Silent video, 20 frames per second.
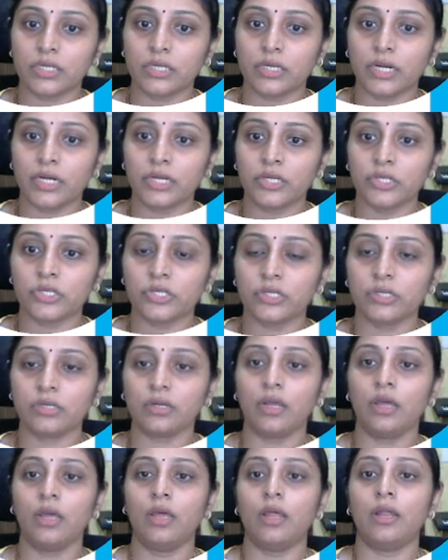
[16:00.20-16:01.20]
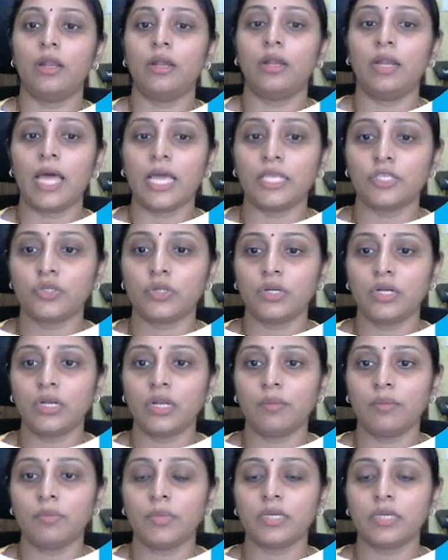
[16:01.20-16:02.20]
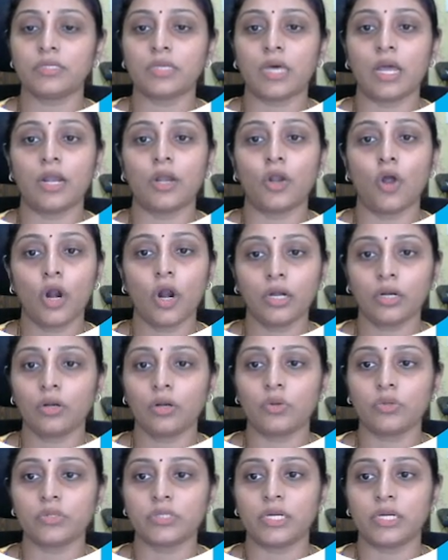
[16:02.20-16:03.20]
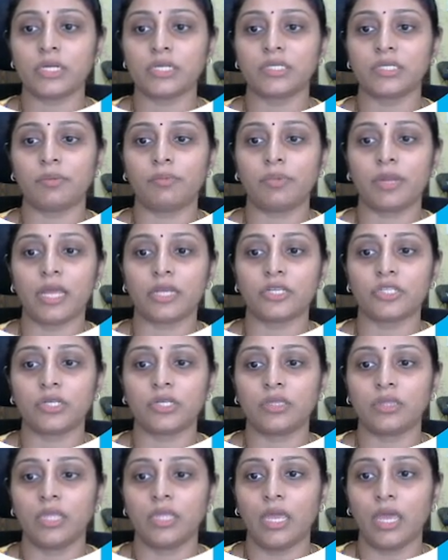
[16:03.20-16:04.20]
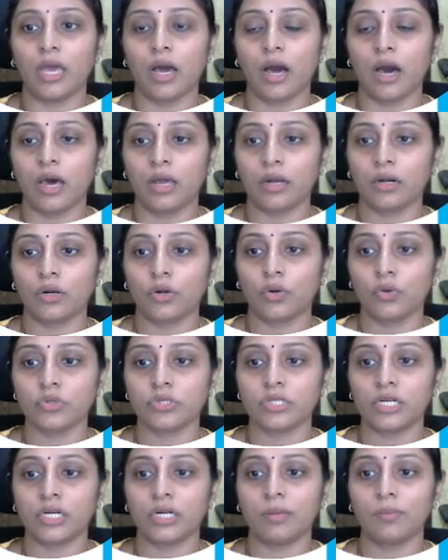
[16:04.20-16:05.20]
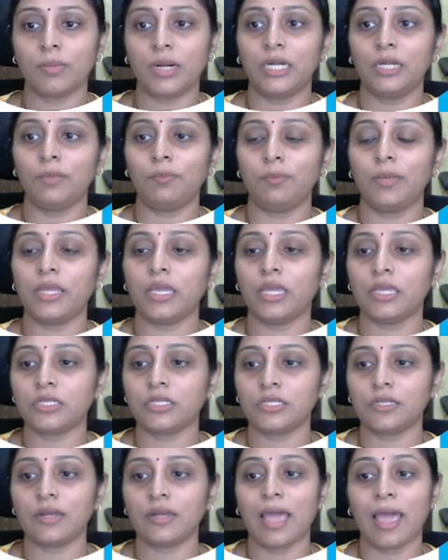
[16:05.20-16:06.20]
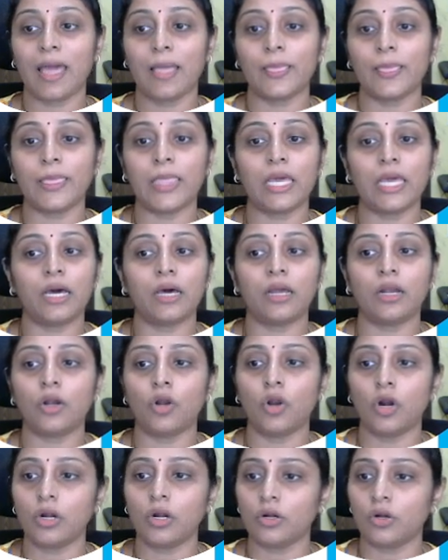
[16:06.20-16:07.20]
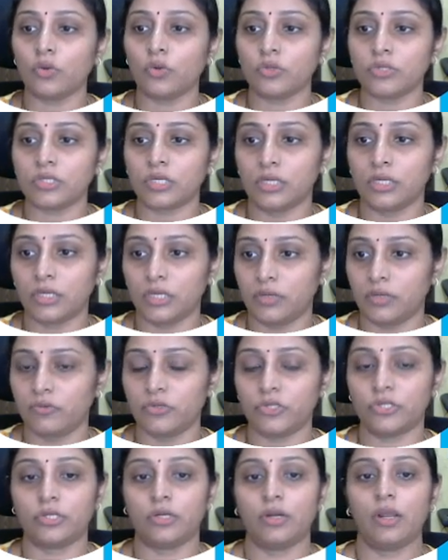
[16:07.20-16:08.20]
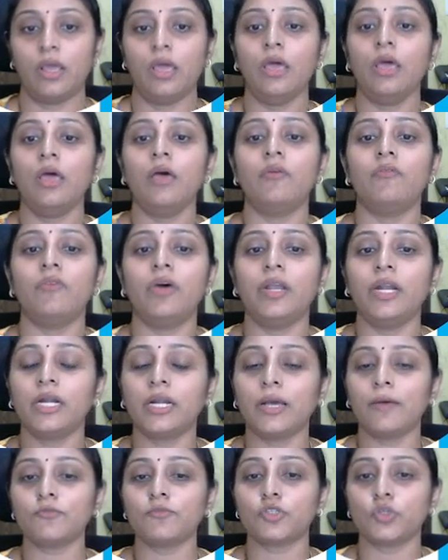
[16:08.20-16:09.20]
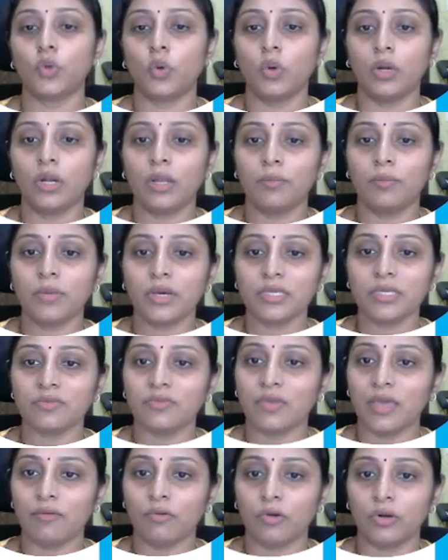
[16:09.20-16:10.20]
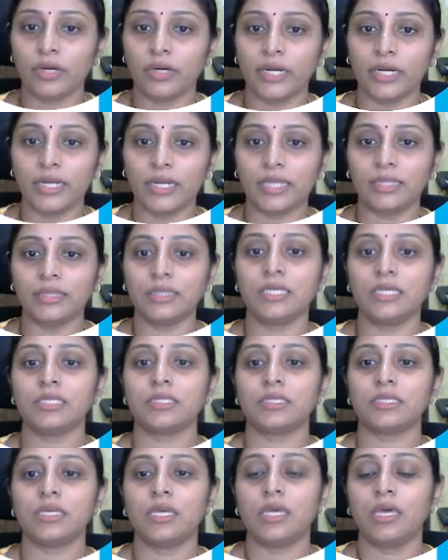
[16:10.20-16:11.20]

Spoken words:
addition. Natural numbers are not closed under subtraction. They are closed under multiplication, and they are not closed under division. When it comes to whole numbers, we have already done this.